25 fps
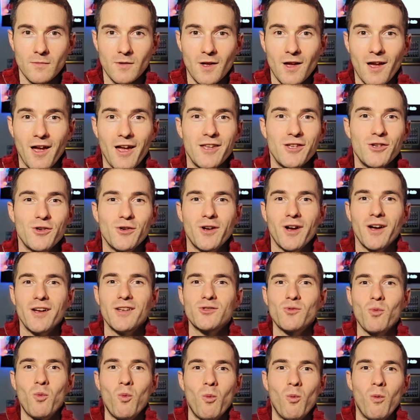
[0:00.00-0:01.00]
Hey you
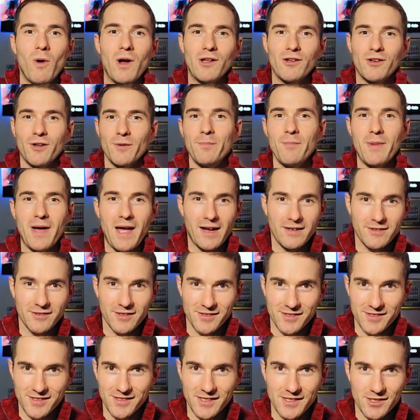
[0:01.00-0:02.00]
guys, welcome back to
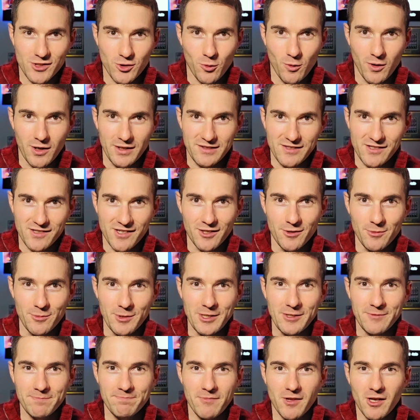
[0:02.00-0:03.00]
C Squad
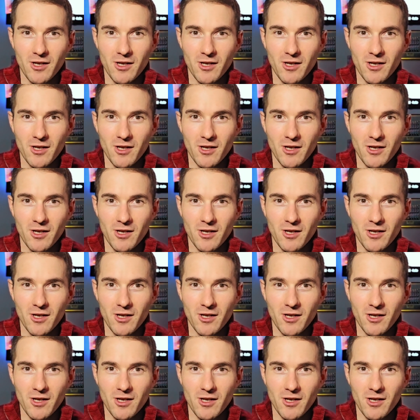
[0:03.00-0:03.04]
Cinema,